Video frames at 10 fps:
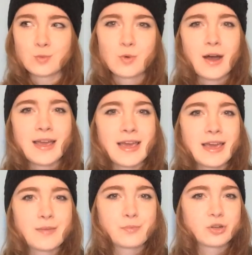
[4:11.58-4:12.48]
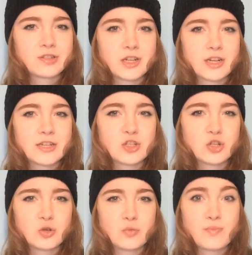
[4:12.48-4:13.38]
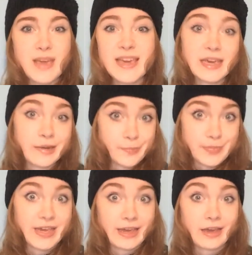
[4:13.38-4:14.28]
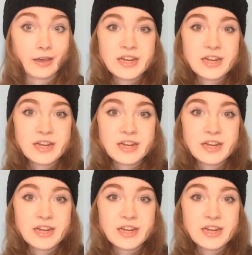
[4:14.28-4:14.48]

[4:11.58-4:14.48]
YA book series to make it big.